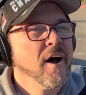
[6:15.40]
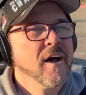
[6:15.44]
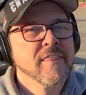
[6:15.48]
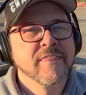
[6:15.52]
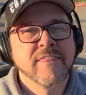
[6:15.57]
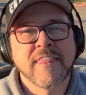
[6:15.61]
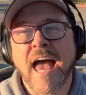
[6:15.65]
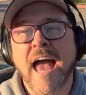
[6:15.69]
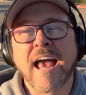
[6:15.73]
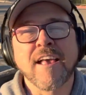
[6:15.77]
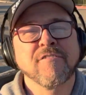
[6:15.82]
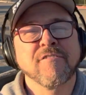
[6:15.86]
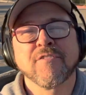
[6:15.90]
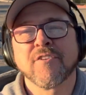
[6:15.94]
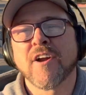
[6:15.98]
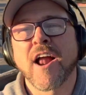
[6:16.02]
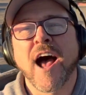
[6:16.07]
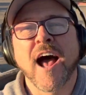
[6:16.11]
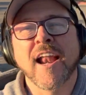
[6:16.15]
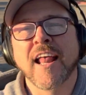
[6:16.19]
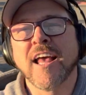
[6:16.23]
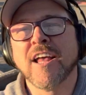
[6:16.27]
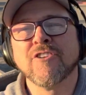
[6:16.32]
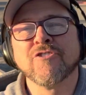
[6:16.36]
thanks for
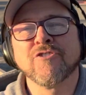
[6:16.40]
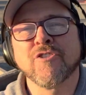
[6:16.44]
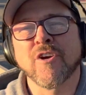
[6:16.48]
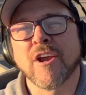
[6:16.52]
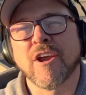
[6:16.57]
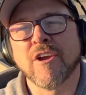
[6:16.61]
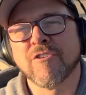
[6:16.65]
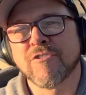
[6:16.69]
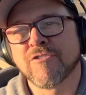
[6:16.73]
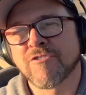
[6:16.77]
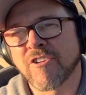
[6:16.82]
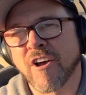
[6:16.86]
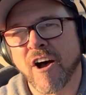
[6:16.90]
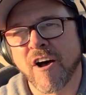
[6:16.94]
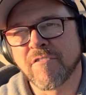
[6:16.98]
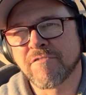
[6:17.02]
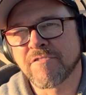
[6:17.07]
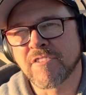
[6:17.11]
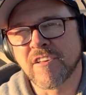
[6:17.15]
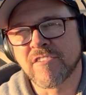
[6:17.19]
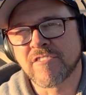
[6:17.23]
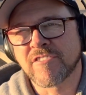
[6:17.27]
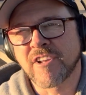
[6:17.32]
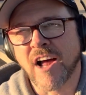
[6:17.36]
not injuring
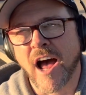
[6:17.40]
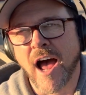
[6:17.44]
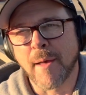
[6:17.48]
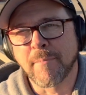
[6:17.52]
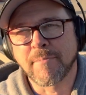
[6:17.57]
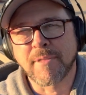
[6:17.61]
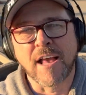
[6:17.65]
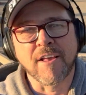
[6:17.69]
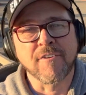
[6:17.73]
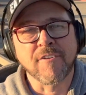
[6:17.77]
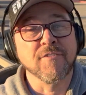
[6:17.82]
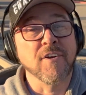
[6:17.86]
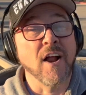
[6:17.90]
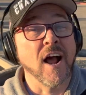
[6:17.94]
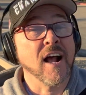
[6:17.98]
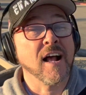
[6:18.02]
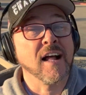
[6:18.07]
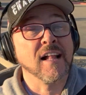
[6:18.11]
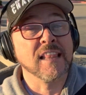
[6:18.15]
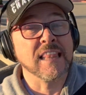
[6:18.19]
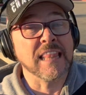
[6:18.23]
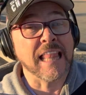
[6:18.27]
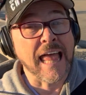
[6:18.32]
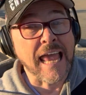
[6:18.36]
yourself this time. Thanks for not
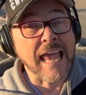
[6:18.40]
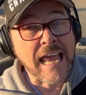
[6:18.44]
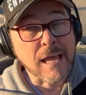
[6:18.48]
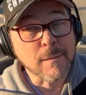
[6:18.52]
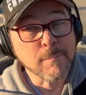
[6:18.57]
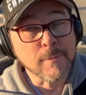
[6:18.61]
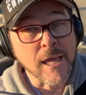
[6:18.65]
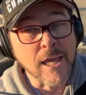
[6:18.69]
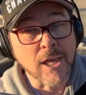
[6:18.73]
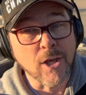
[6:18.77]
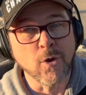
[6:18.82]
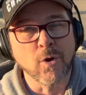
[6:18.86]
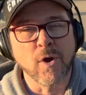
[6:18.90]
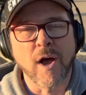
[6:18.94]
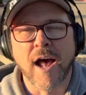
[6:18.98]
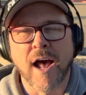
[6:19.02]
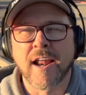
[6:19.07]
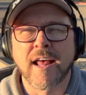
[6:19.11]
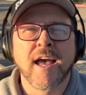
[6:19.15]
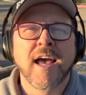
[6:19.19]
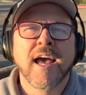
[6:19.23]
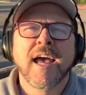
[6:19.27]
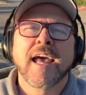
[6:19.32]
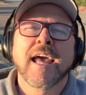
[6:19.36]
claiming you
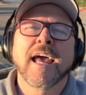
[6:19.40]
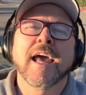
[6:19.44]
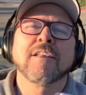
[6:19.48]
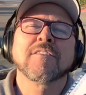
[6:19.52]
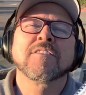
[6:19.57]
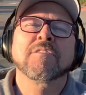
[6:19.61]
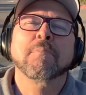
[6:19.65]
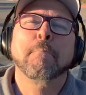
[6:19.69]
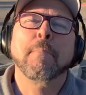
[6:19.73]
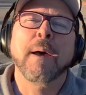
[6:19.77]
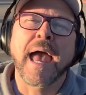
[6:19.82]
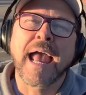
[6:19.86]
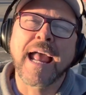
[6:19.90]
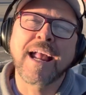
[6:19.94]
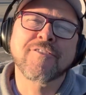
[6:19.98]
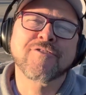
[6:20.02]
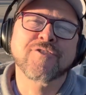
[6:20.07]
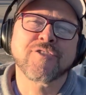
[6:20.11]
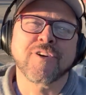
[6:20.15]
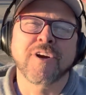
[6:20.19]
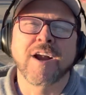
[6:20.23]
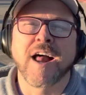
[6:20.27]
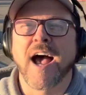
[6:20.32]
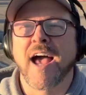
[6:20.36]
got it. It's
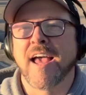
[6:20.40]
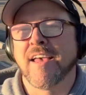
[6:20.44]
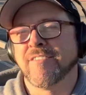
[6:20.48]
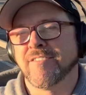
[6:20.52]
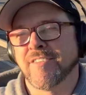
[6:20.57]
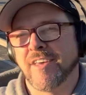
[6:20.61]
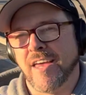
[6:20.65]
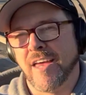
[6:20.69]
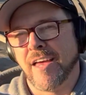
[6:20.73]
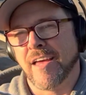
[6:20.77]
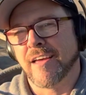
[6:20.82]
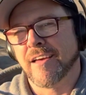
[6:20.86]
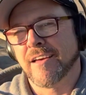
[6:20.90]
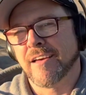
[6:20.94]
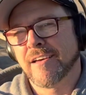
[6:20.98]
patronizing.